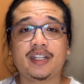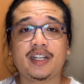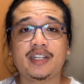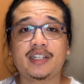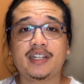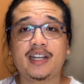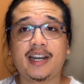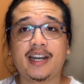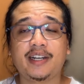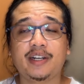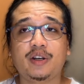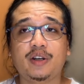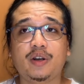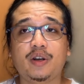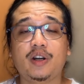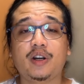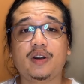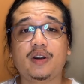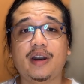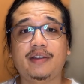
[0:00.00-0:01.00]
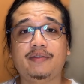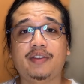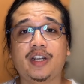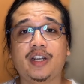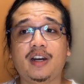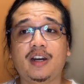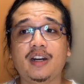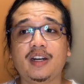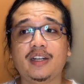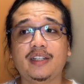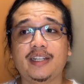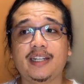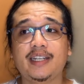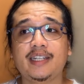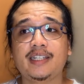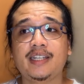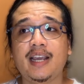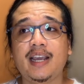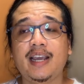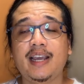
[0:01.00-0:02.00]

designer or a graphic artist,